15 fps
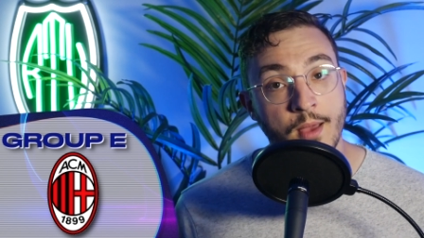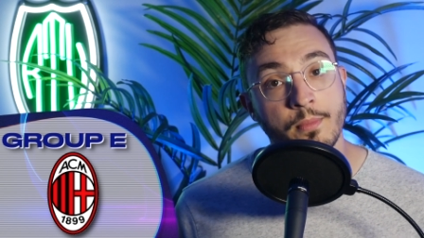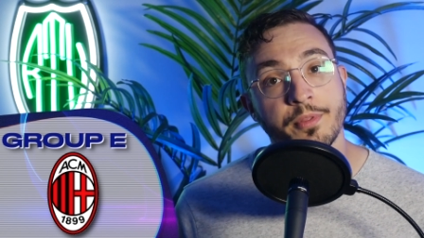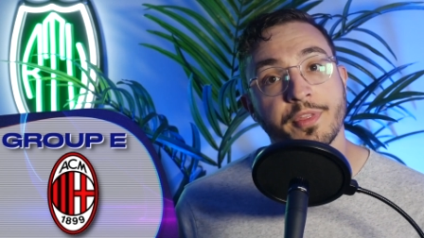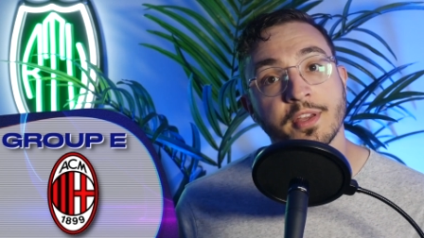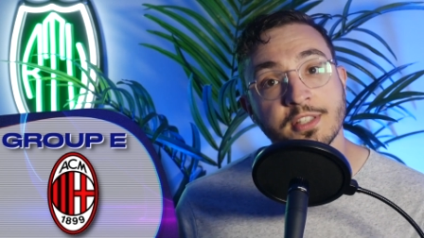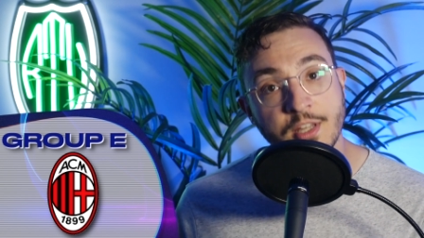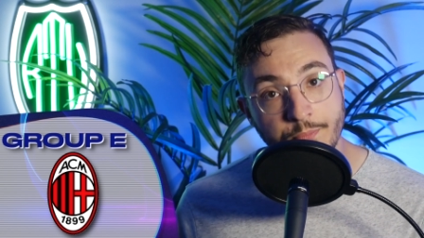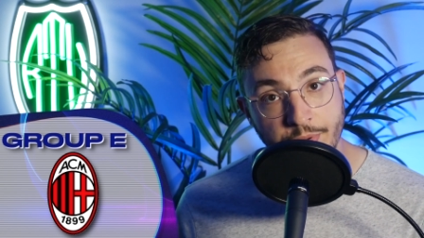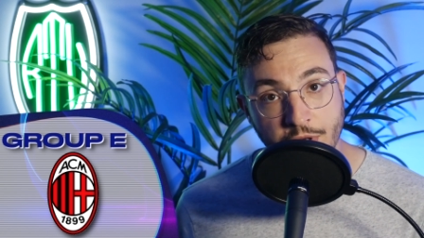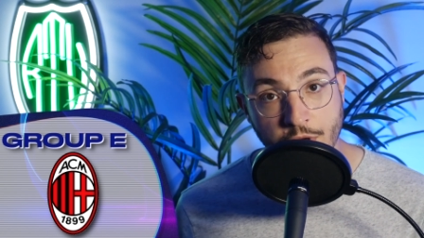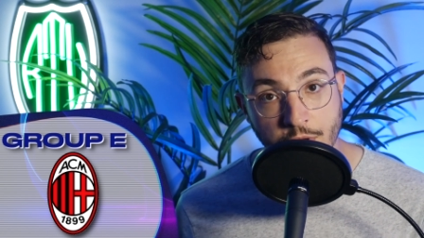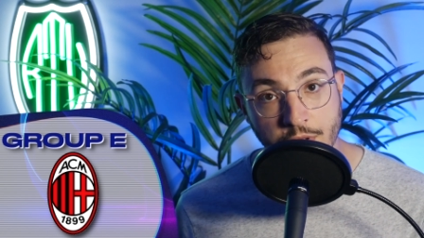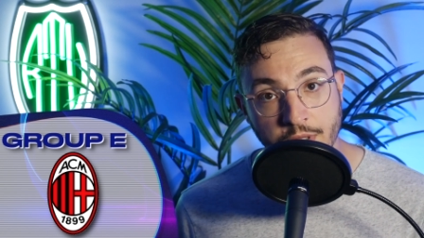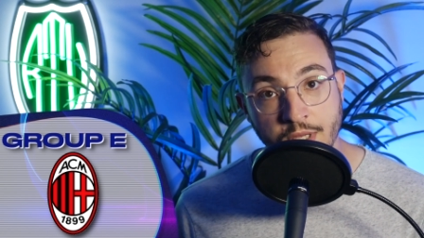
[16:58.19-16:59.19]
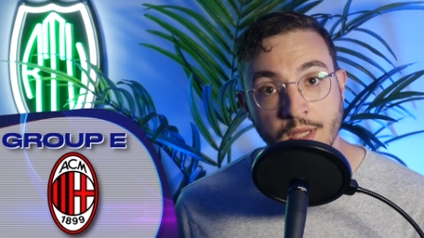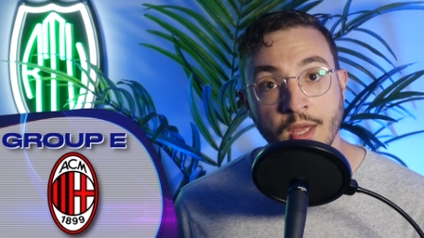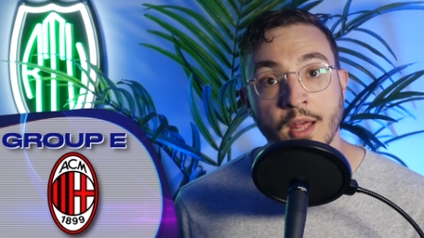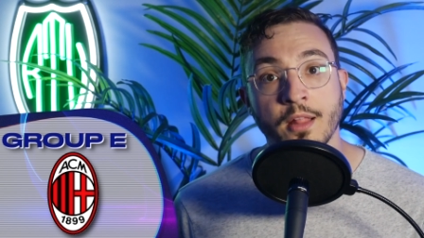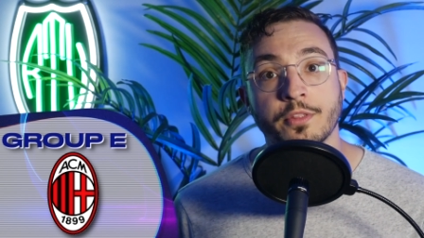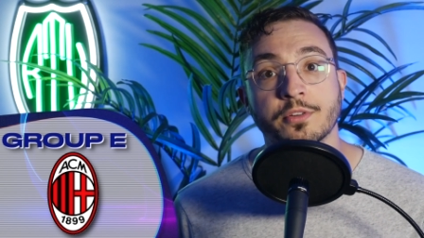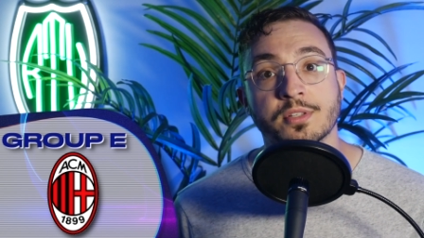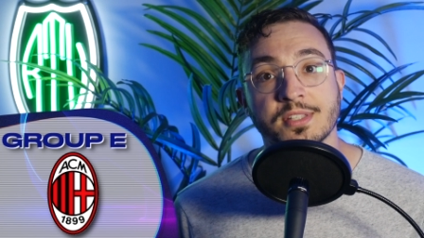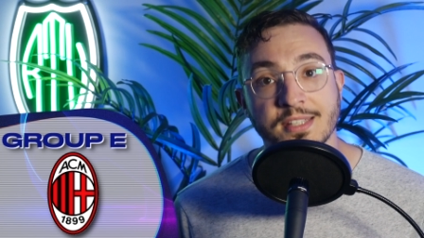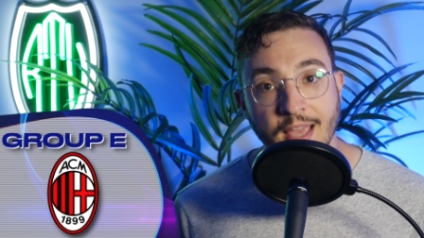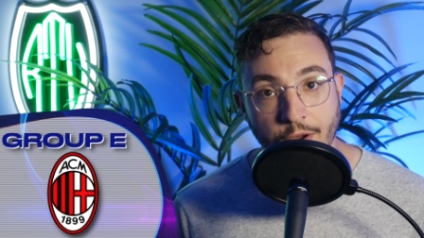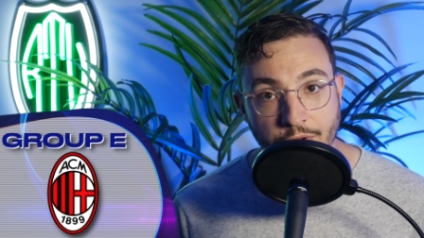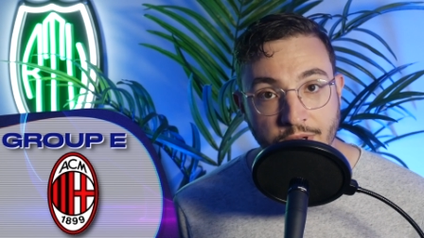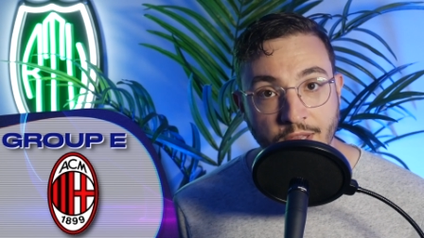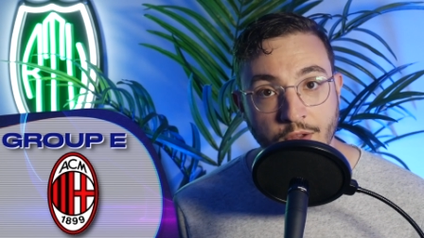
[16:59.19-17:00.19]
but thanks to Pioli, their
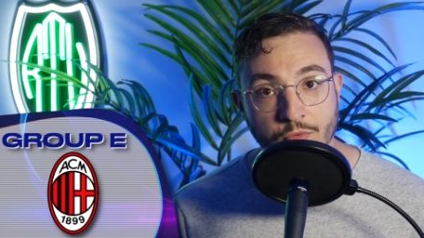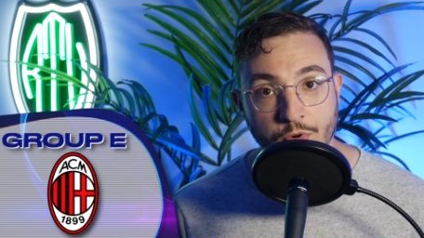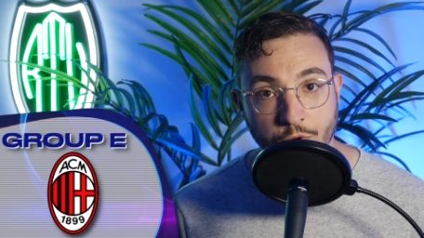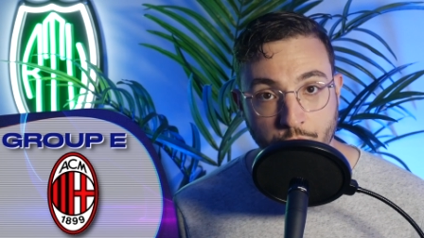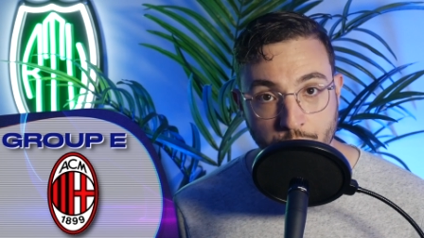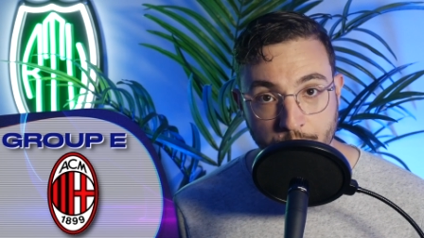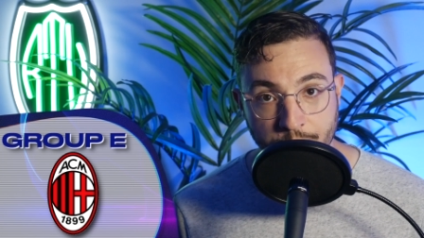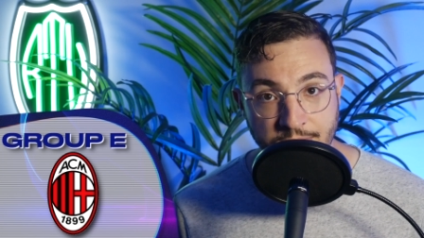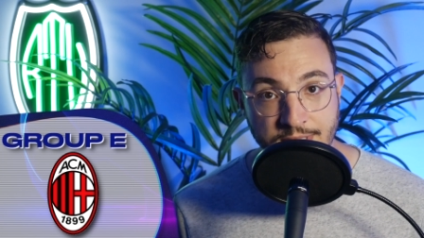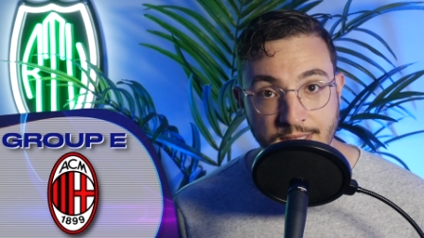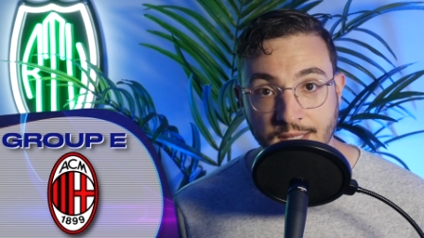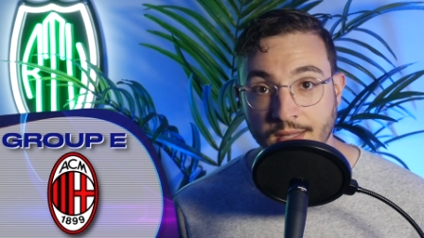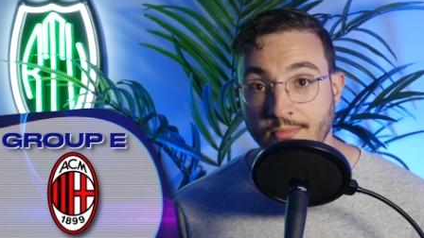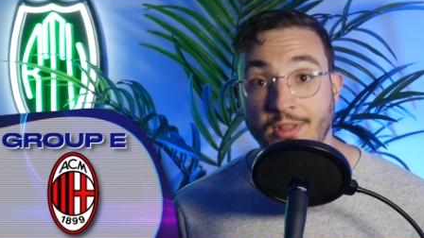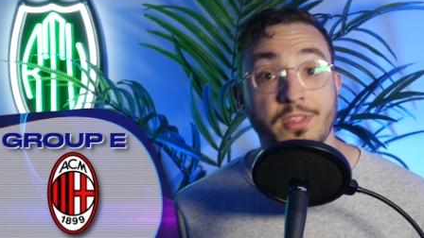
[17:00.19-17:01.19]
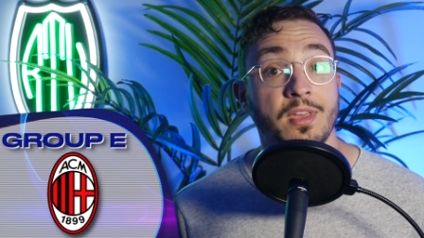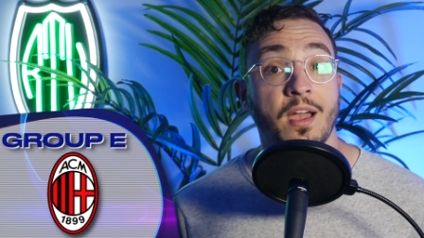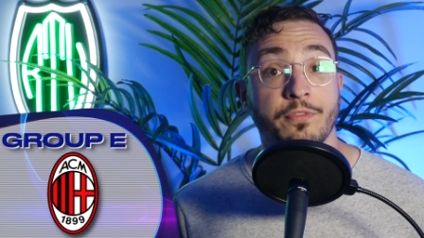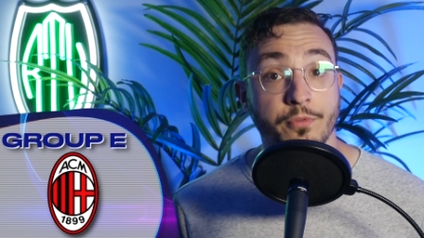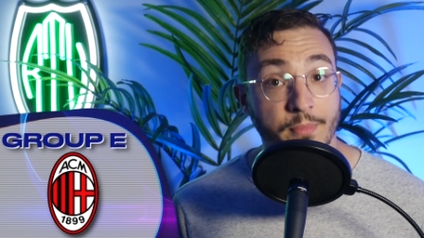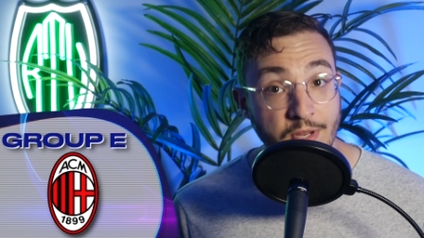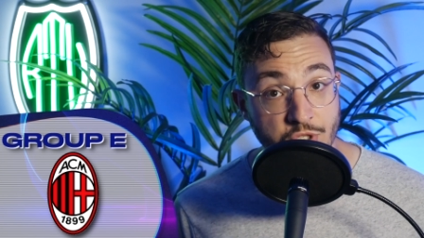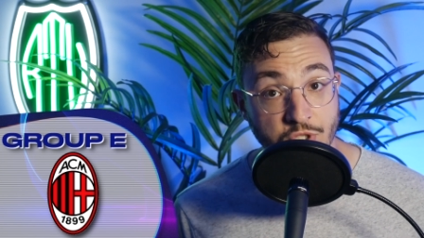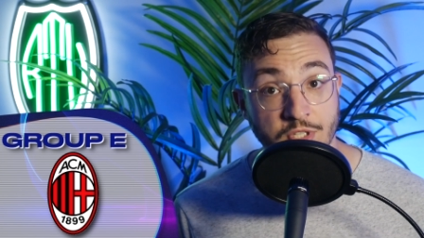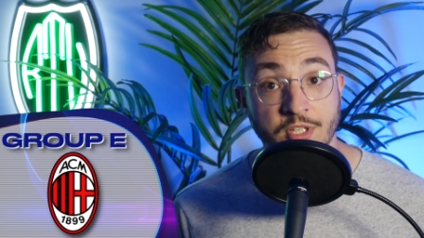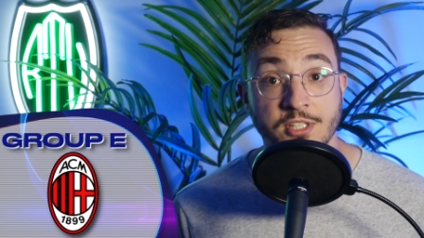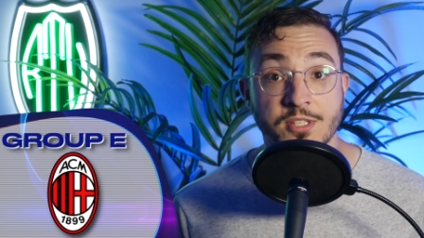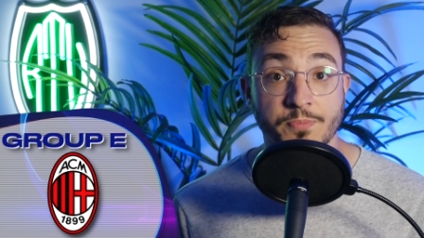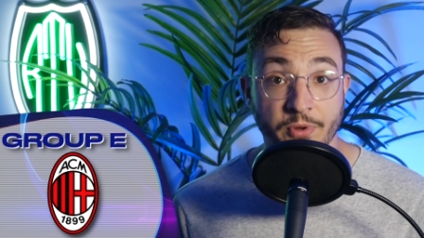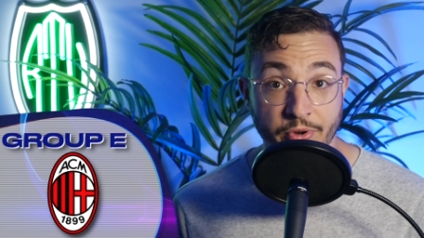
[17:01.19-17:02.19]
scouting and recruitment team, and the aforementioned
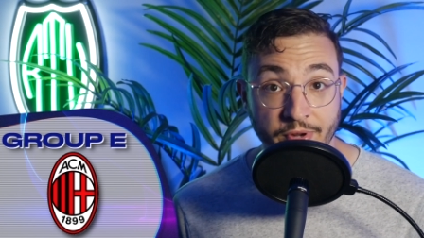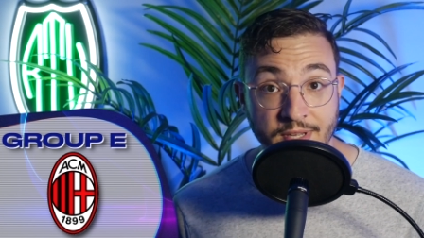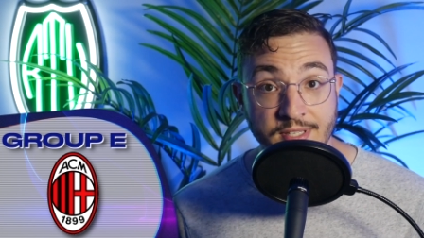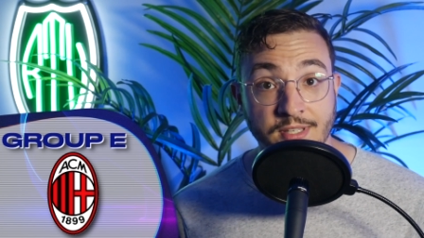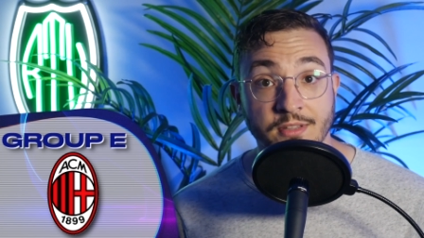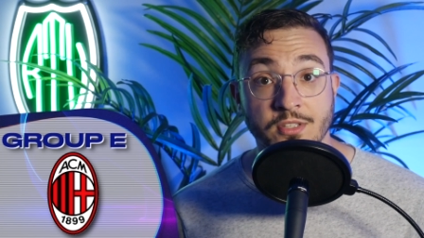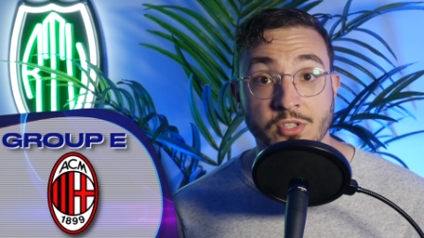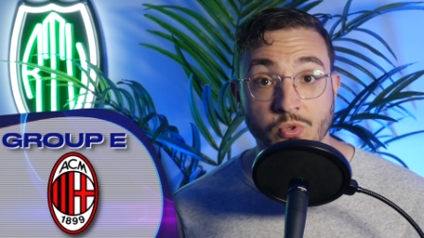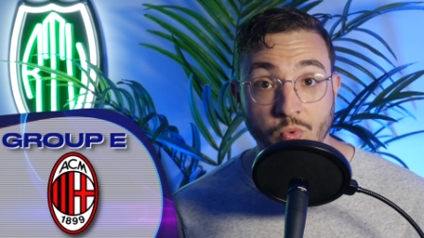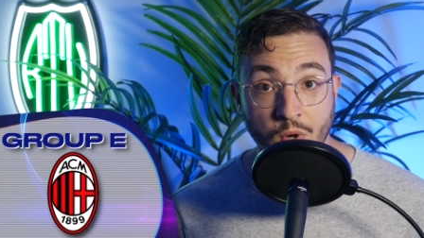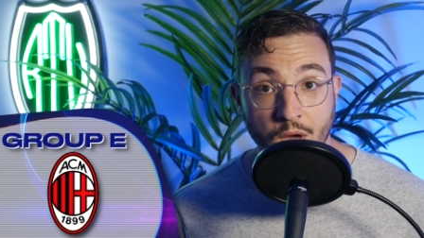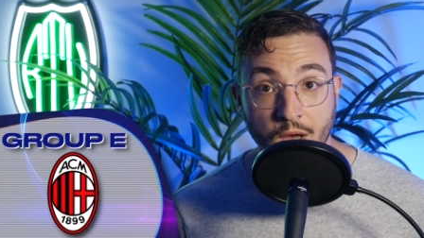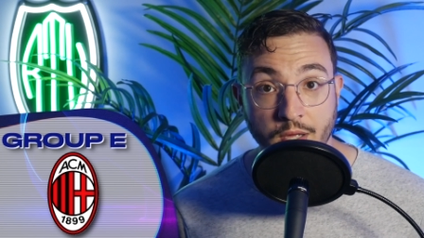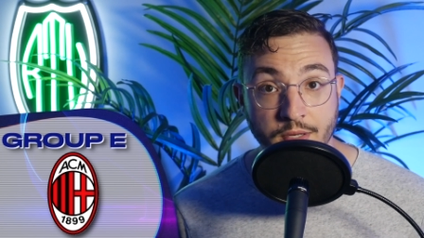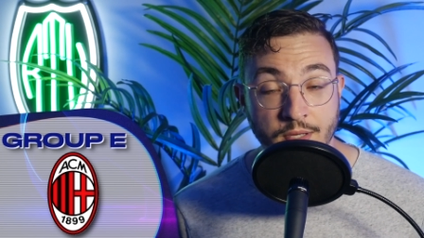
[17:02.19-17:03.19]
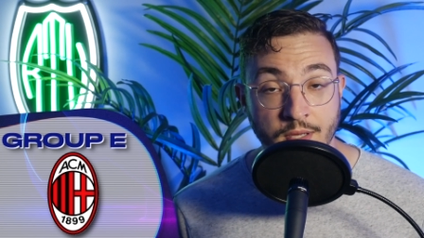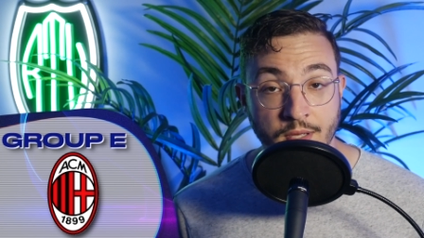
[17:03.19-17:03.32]
experience in the squad.